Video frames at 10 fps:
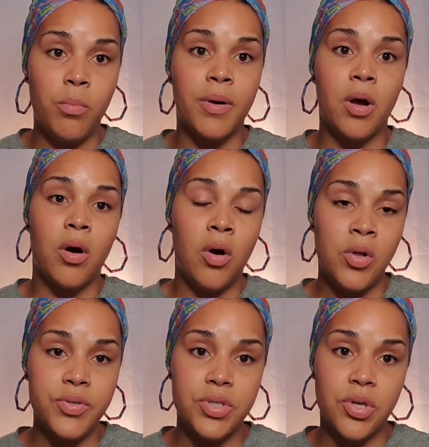but
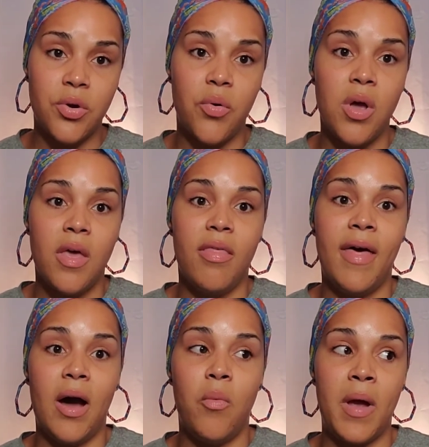also
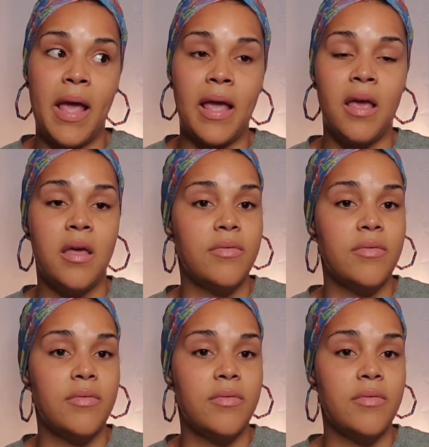that way